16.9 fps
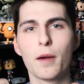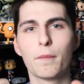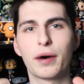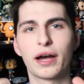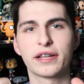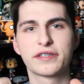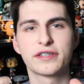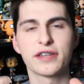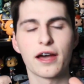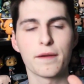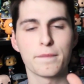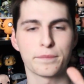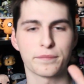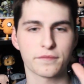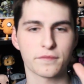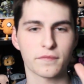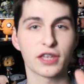But
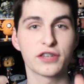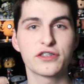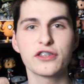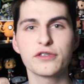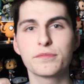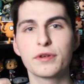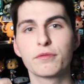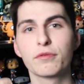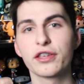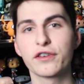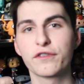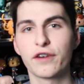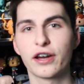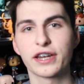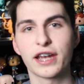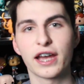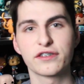this would be really
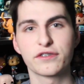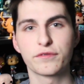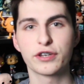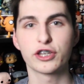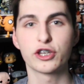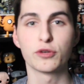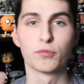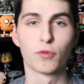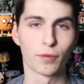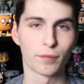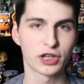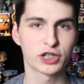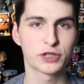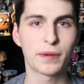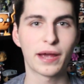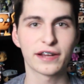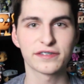fun, guys, if we could do more
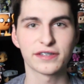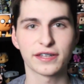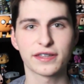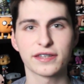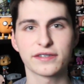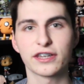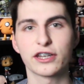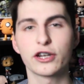Munch Packs like this.